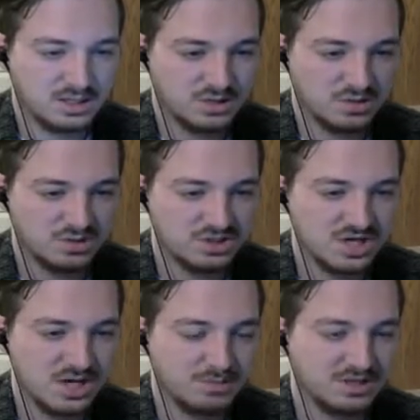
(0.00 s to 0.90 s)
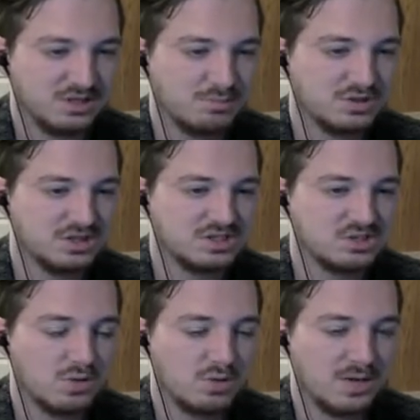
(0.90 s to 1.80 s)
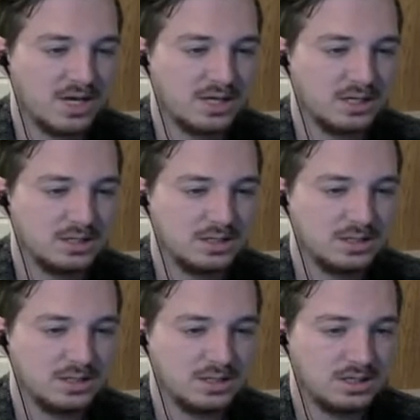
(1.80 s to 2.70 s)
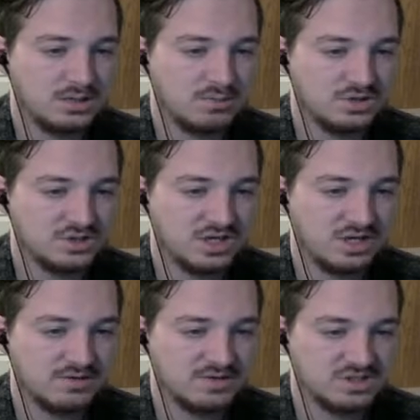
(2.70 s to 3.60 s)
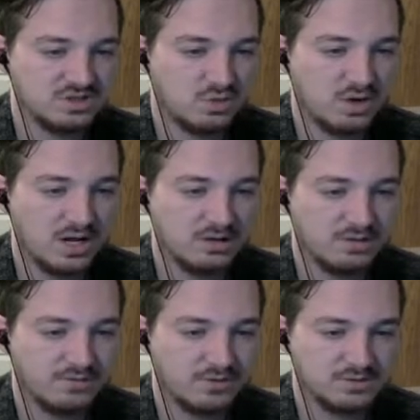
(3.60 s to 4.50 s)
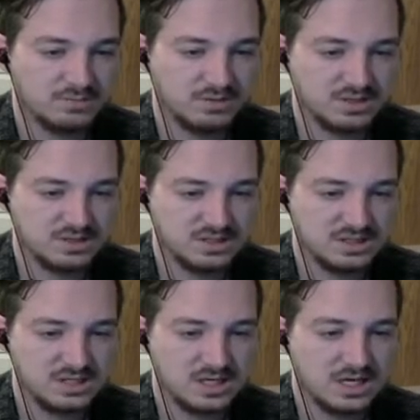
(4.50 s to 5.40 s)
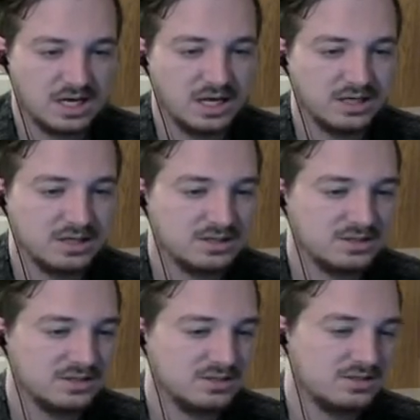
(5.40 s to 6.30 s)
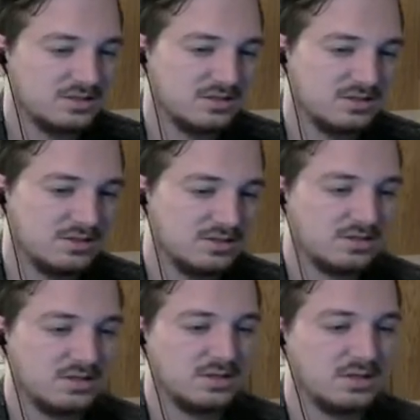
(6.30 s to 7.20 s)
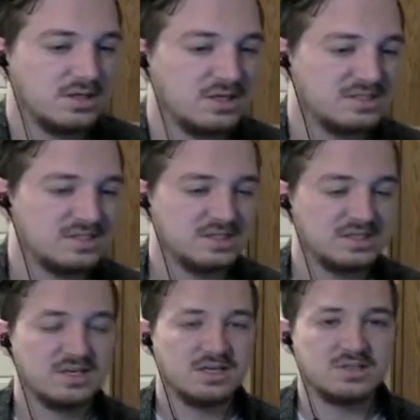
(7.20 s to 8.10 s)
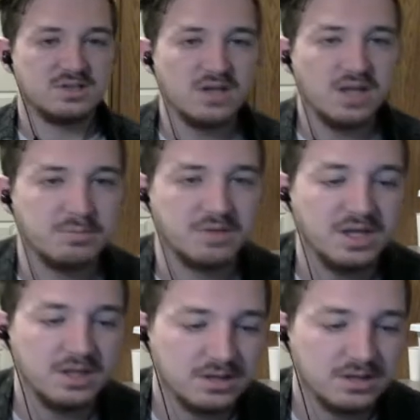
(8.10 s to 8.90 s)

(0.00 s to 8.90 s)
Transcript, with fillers: Good job, Leaky. Put the sword away. I want you to have the sword out in the first place. Hi. Oh. Is is your name Link?